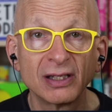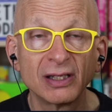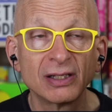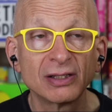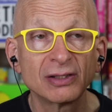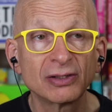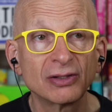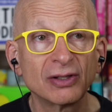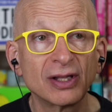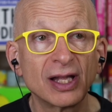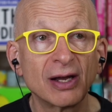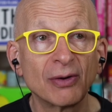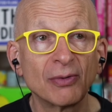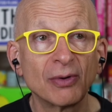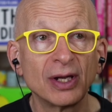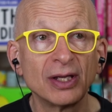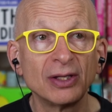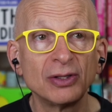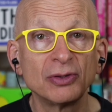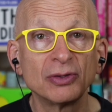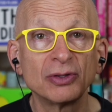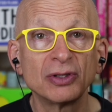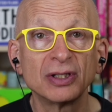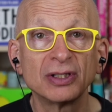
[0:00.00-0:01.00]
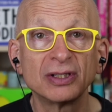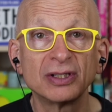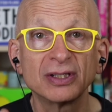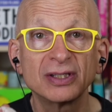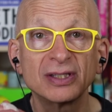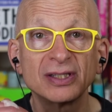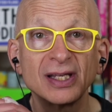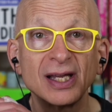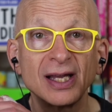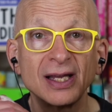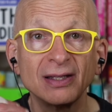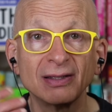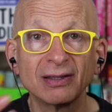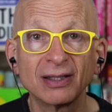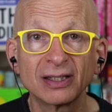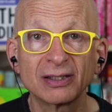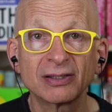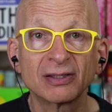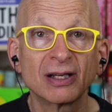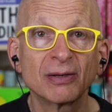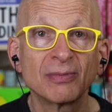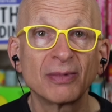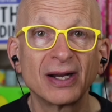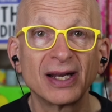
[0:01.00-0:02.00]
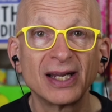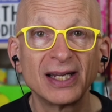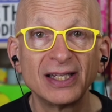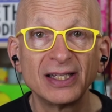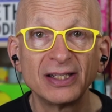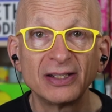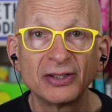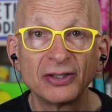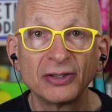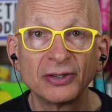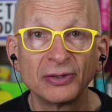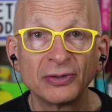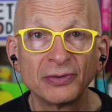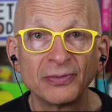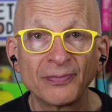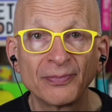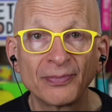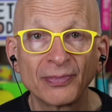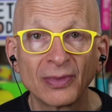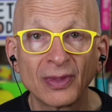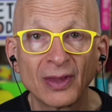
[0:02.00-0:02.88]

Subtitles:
So that way you could just say, let's talk about 82.